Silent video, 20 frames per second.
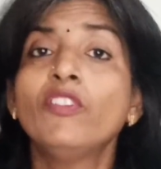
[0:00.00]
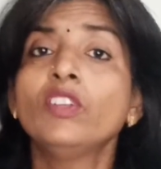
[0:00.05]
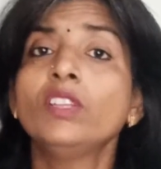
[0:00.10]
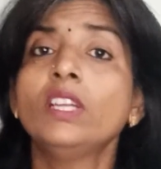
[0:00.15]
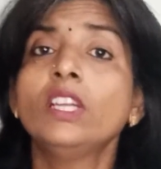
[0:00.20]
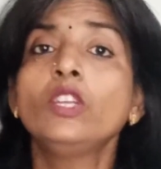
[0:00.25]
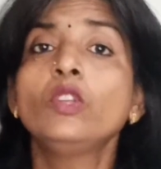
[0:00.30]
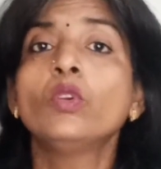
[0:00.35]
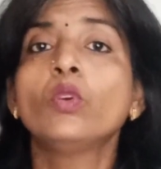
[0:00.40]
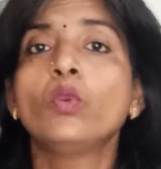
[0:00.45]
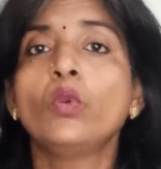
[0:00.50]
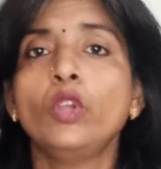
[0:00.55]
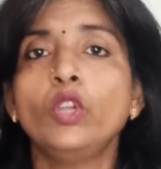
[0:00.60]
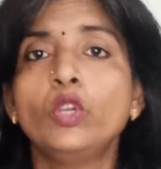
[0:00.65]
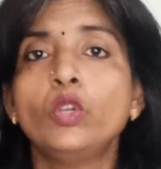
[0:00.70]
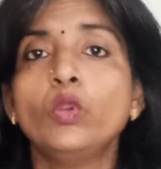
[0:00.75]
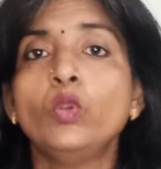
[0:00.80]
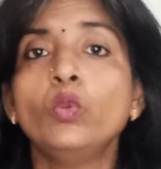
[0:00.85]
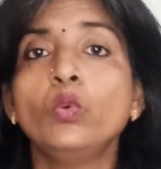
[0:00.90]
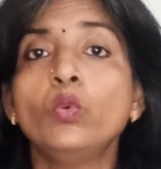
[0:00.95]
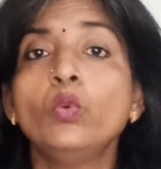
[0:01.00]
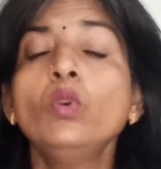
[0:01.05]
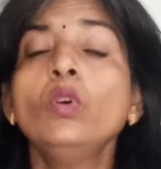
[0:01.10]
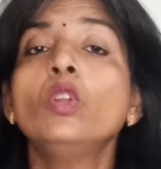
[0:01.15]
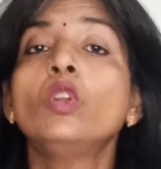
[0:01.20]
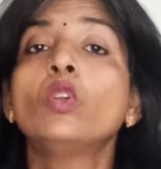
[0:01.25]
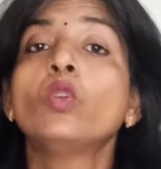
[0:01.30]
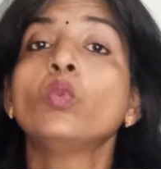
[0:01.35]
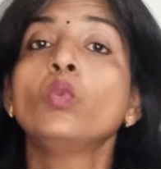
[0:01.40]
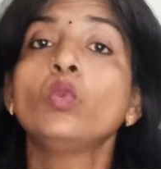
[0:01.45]
For that, you're going to
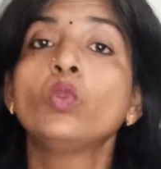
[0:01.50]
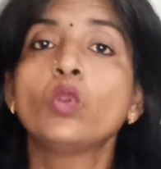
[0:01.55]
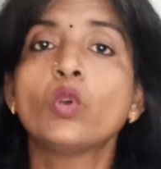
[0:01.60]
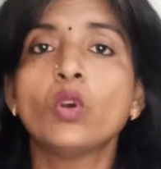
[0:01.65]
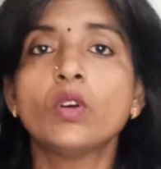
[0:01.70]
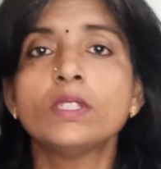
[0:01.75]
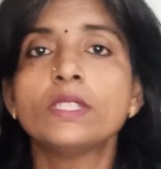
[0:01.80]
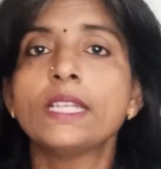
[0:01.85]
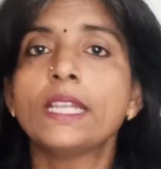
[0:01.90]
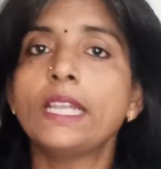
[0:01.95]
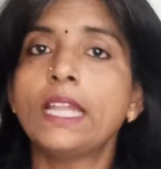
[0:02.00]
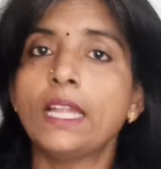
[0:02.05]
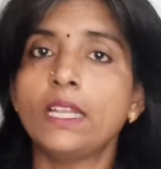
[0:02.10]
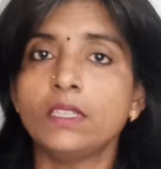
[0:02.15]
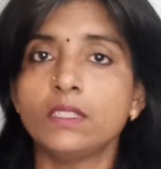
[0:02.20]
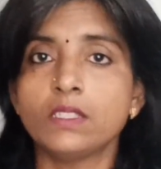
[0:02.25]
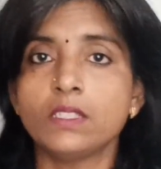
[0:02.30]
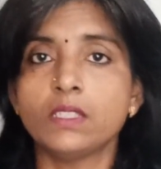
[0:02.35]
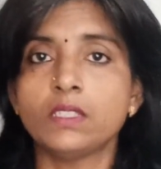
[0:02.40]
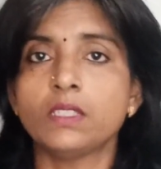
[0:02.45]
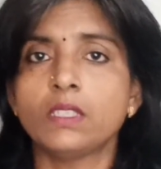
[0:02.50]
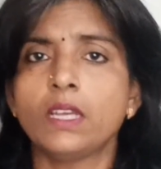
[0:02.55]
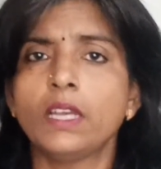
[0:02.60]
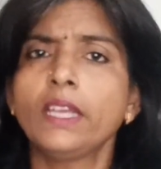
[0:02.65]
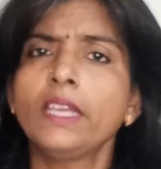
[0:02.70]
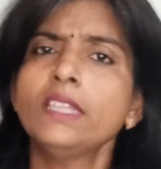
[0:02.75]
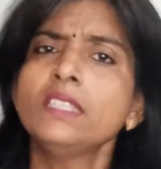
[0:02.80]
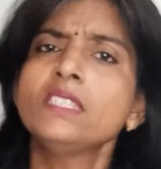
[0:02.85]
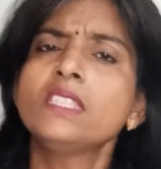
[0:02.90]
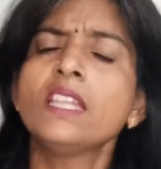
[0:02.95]
do root cause analysis.
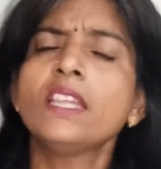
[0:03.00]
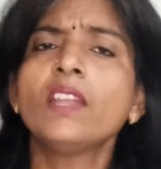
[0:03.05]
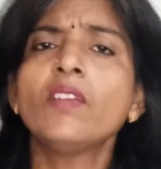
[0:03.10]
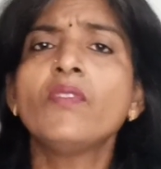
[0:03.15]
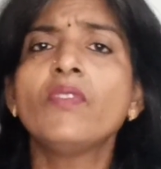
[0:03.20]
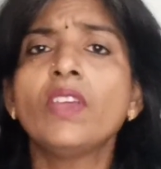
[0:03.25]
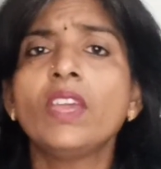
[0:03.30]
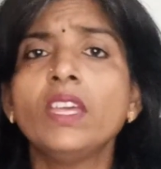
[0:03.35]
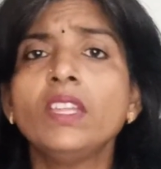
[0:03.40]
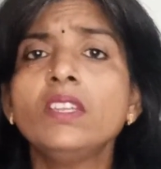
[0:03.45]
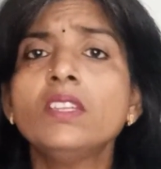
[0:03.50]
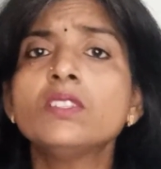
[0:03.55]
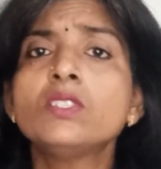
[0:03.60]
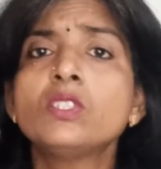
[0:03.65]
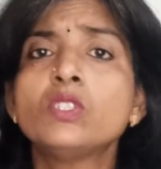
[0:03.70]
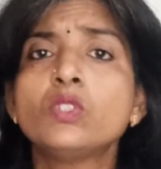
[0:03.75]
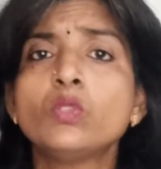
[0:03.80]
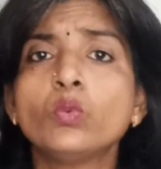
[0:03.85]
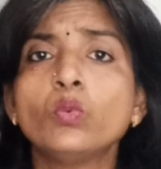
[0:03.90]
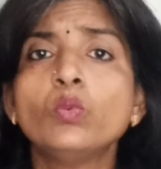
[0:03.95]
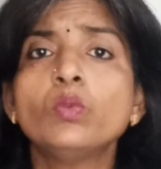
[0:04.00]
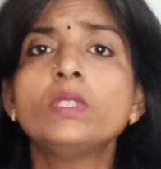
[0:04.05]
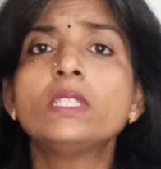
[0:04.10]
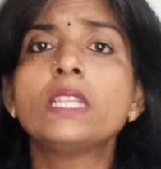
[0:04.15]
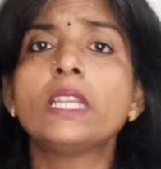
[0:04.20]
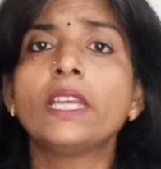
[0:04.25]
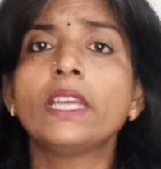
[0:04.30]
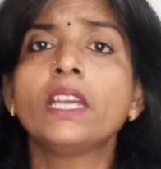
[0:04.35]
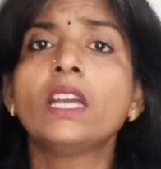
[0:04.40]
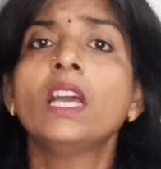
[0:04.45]
Again, there are various tools
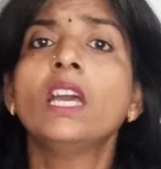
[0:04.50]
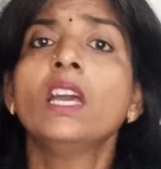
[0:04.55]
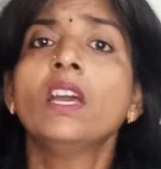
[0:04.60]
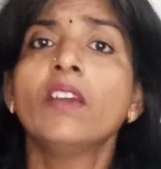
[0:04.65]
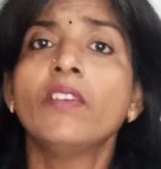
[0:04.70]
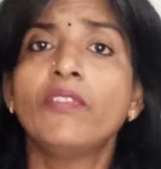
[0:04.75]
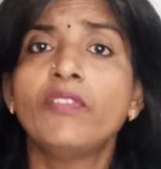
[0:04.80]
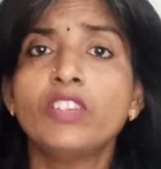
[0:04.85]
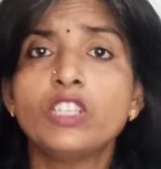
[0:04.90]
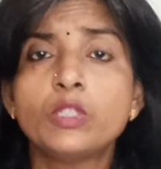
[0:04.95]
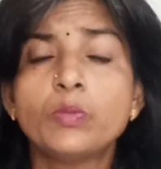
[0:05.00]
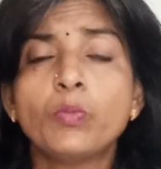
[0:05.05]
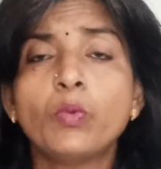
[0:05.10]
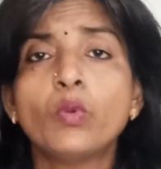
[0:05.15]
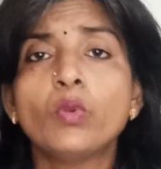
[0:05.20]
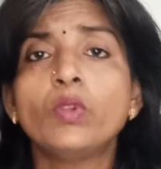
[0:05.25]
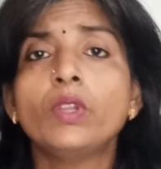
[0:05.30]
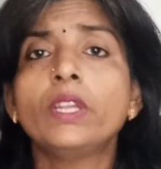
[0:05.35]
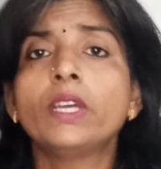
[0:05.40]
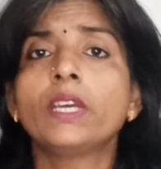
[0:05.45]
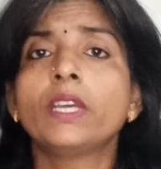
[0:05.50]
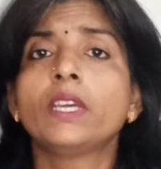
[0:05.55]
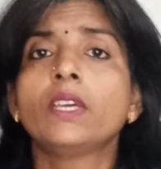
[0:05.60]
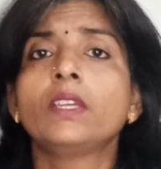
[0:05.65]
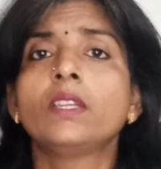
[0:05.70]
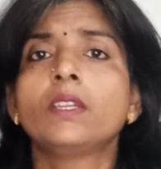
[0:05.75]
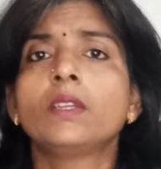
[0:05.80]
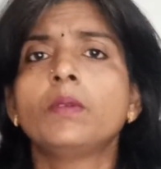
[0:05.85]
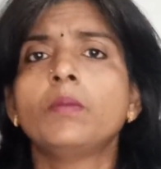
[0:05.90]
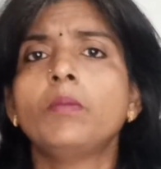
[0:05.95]
like fishbone
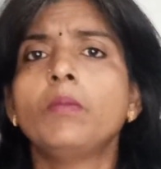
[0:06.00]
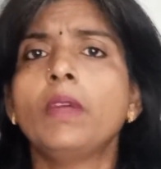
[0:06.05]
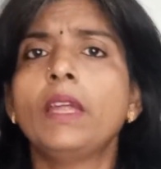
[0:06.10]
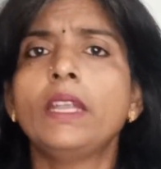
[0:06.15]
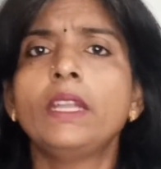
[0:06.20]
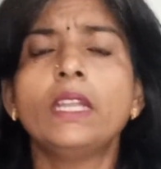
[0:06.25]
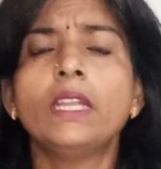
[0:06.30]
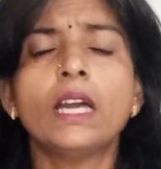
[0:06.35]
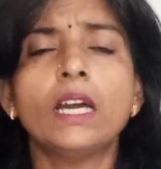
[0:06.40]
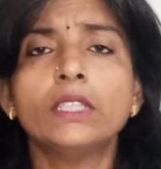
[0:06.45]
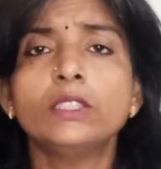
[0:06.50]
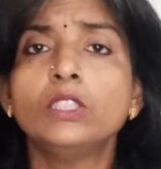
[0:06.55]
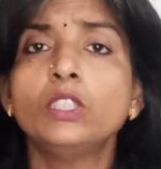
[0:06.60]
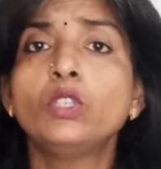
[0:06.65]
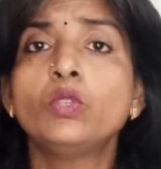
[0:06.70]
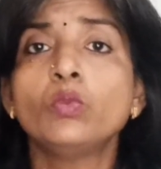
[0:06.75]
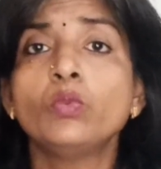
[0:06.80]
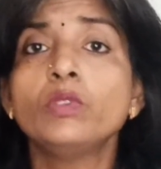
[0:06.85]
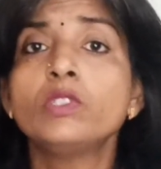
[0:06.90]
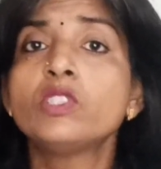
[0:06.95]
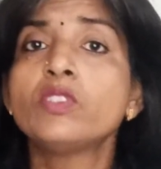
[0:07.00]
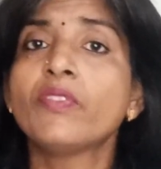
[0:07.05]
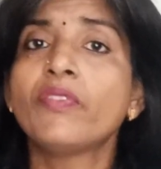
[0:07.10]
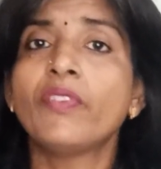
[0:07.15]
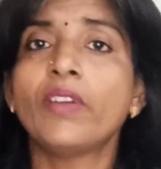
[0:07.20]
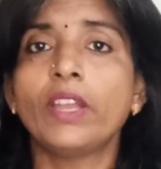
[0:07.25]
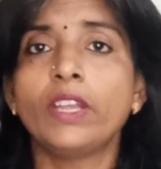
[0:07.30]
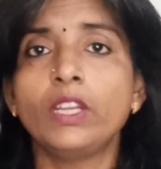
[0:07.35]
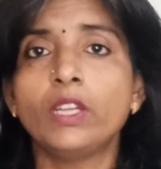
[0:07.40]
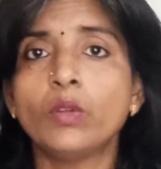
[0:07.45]
diagram and other tools to
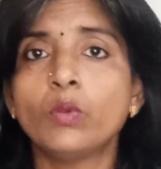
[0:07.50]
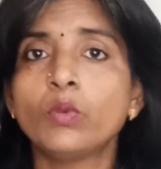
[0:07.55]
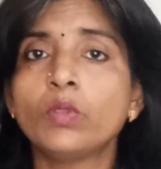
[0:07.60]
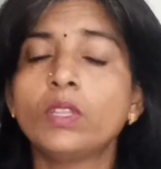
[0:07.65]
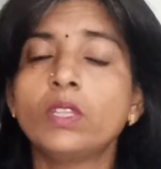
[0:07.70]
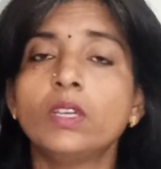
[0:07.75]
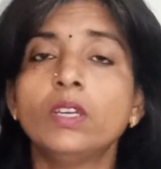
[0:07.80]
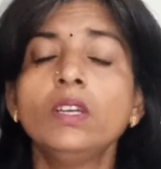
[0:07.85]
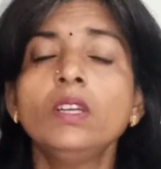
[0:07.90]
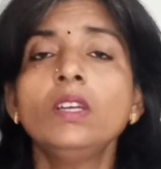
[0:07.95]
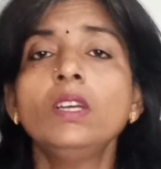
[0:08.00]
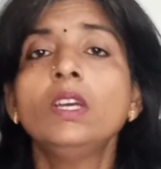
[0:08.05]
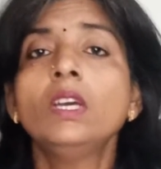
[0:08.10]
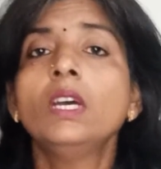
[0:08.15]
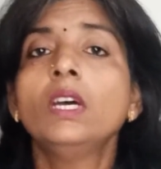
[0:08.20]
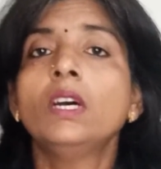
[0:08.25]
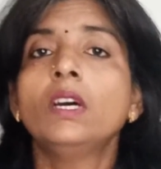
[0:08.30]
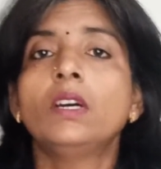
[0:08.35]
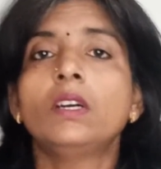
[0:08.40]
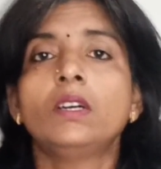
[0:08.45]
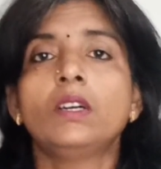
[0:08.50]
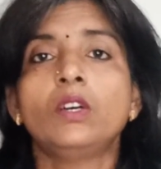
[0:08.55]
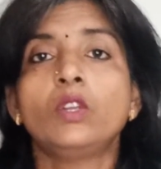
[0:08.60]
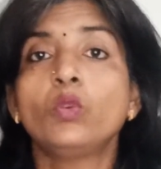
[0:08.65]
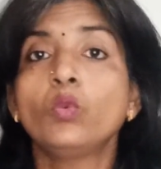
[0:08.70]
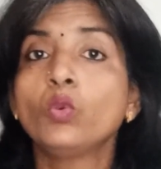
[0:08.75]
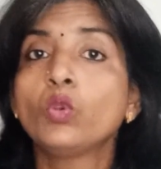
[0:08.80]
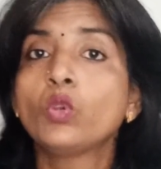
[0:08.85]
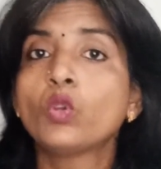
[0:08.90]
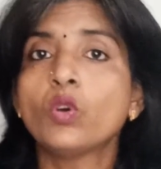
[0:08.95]
find out the
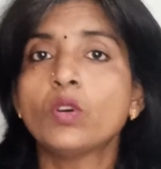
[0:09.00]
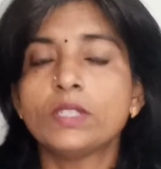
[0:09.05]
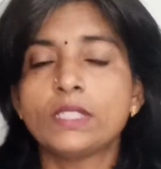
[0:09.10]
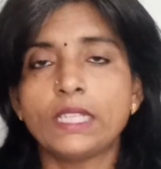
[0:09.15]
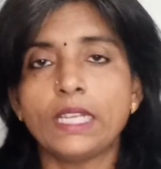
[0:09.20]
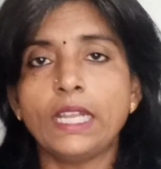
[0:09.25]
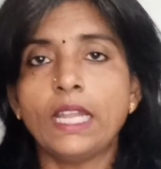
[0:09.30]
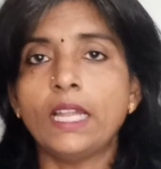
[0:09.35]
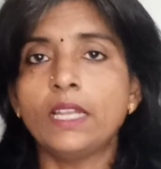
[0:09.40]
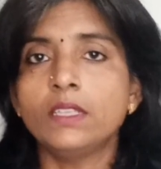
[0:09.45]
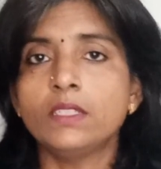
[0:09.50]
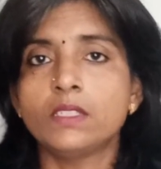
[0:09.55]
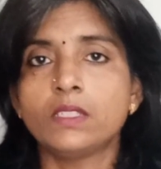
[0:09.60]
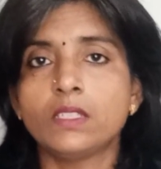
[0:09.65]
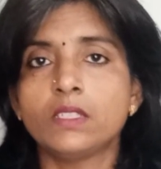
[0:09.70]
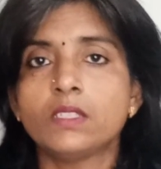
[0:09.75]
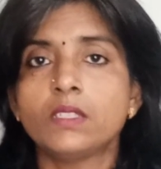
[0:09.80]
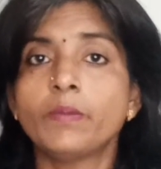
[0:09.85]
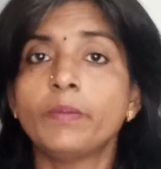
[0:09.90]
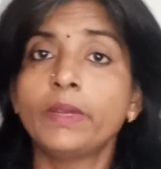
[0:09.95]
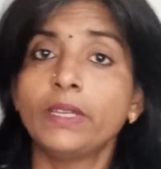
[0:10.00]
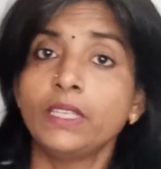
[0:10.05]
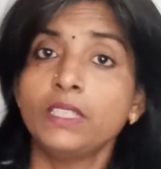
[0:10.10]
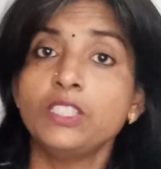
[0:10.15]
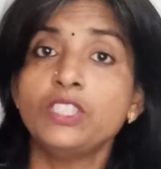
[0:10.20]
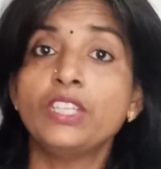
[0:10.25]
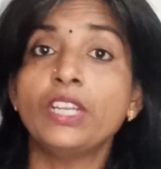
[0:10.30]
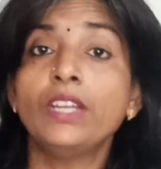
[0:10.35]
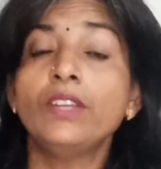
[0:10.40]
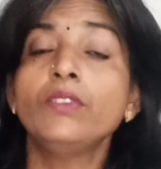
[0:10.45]
root cause analysis. But
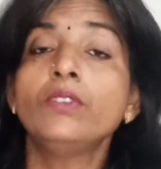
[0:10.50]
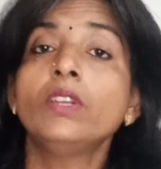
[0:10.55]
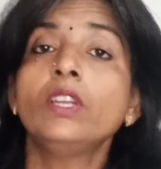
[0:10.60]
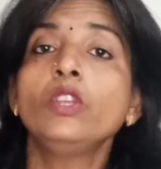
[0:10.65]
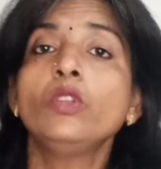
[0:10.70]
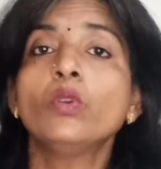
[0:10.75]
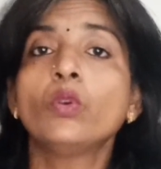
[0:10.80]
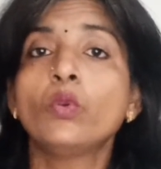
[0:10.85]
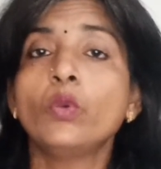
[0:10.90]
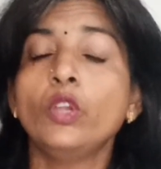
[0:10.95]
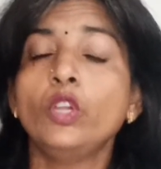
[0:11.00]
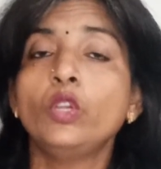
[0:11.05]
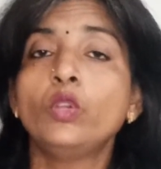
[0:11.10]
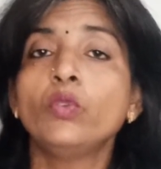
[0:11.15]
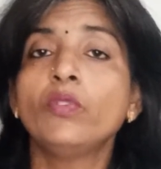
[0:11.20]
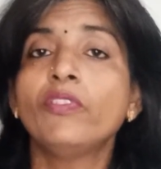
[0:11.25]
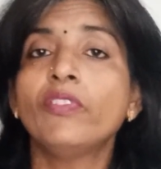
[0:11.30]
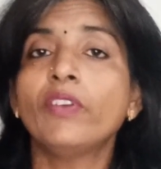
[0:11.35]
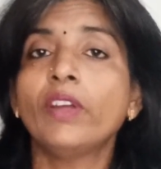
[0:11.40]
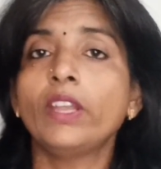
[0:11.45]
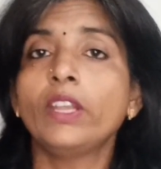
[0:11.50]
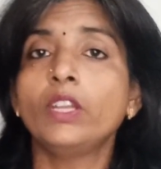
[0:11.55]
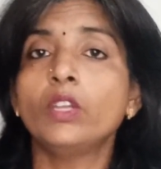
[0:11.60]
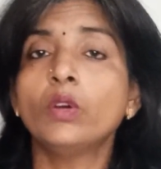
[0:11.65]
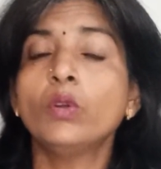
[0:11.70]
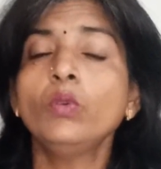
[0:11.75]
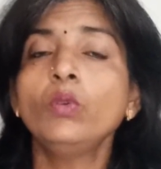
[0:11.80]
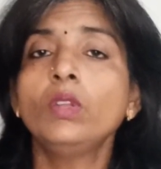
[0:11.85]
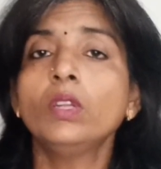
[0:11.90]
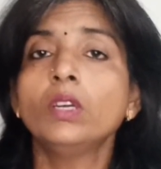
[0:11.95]
in general, you're going to find
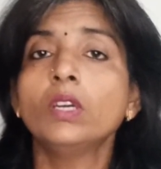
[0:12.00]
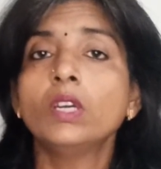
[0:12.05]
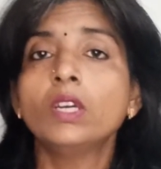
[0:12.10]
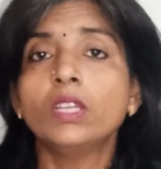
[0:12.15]
out